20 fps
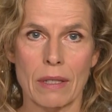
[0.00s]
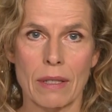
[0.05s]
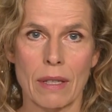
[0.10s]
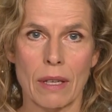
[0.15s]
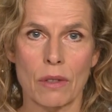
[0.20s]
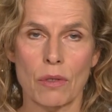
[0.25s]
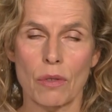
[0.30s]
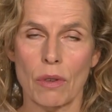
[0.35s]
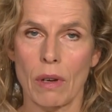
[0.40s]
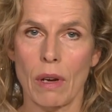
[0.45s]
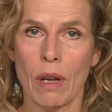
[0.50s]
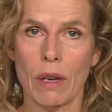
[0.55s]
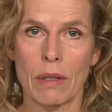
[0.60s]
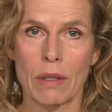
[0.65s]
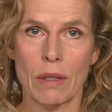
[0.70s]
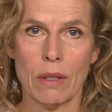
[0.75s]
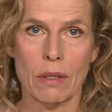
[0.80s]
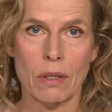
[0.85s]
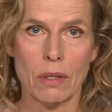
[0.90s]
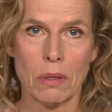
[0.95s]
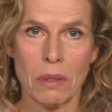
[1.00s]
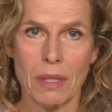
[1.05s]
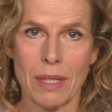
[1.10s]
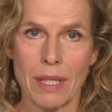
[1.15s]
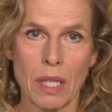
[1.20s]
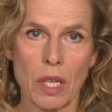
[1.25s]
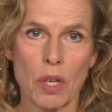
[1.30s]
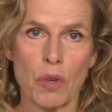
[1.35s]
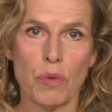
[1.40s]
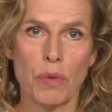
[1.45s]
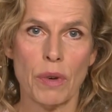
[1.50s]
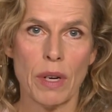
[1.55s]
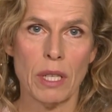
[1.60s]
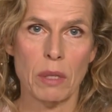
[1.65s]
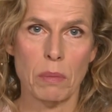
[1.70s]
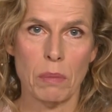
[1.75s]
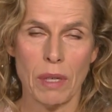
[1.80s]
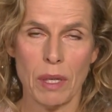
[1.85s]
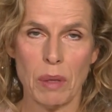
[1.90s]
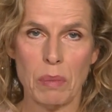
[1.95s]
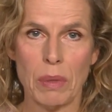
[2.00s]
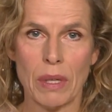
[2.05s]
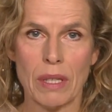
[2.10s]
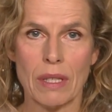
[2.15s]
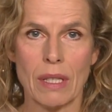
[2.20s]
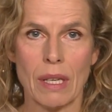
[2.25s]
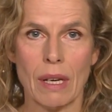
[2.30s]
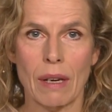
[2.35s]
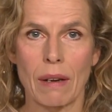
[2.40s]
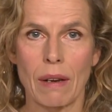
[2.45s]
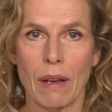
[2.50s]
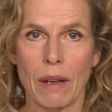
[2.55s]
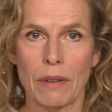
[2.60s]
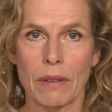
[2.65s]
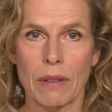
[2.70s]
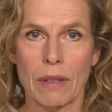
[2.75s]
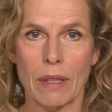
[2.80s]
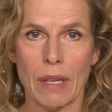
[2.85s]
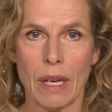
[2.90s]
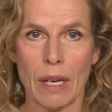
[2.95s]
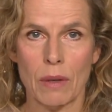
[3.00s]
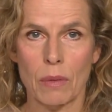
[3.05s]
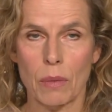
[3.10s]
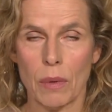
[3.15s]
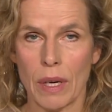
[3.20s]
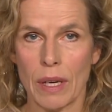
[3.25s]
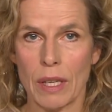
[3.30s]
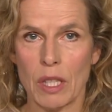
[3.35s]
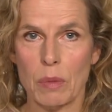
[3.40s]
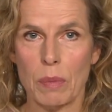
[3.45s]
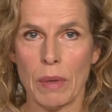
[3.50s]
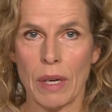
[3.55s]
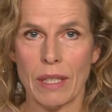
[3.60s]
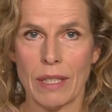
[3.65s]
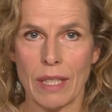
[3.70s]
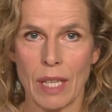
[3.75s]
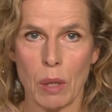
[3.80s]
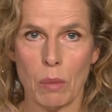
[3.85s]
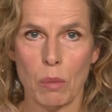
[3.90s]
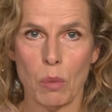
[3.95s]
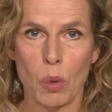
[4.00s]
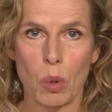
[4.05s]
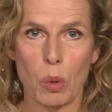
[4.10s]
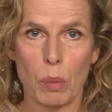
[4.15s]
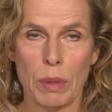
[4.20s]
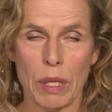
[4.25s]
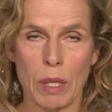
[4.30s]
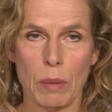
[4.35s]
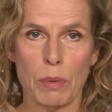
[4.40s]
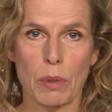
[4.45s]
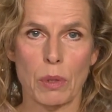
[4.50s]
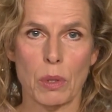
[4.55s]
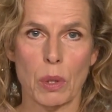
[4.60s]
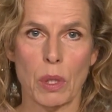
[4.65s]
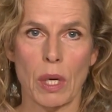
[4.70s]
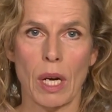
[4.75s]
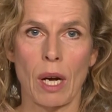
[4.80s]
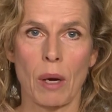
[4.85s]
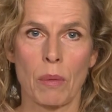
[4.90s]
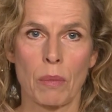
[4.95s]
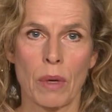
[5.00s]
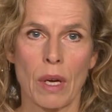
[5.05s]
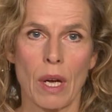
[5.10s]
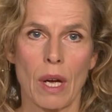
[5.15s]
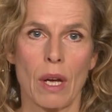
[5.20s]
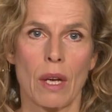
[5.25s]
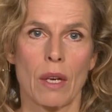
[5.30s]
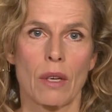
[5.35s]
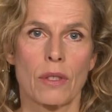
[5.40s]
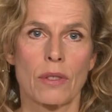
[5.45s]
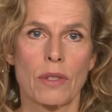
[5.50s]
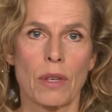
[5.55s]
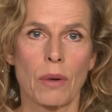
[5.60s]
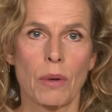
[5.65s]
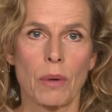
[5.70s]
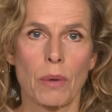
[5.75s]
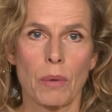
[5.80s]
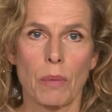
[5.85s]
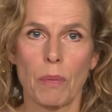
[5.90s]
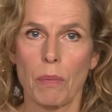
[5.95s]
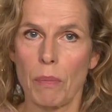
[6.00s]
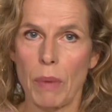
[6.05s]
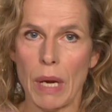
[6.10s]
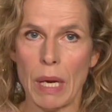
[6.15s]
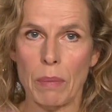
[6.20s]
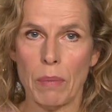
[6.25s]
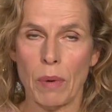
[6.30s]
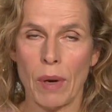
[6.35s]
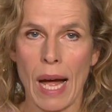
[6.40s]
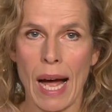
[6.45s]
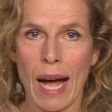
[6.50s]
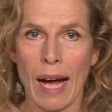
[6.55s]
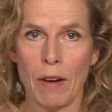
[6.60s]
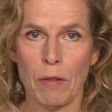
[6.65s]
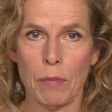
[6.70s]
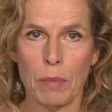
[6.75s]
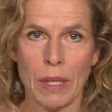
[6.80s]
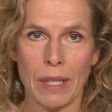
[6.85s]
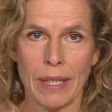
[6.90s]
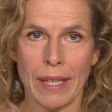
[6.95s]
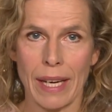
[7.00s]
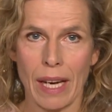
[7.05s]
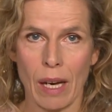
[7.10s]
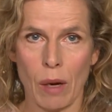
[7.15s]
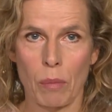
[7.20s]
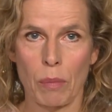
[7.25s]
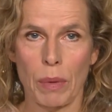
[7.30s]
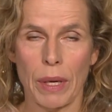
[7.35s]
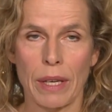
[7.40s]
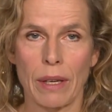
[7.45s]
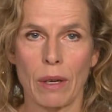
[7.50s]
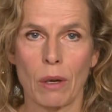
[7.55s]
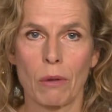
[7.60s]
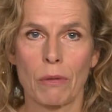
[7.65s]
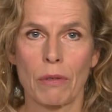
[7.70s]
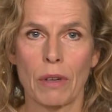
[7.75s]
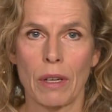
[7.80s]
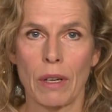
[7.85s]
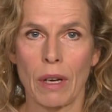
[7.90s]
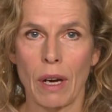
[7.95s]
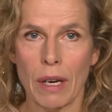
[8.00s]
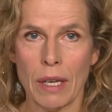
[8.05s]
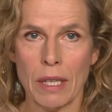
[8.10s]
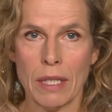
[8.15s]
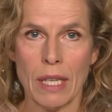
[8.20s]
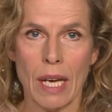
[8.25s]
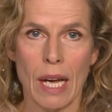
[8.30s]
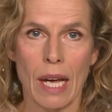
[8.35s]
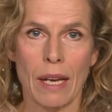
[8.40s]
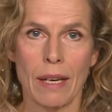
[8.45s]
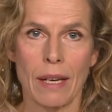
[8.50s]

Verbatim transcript: in central London, so it's incredibly busy in London, and we're expecting more people to come. So people have been camping overnight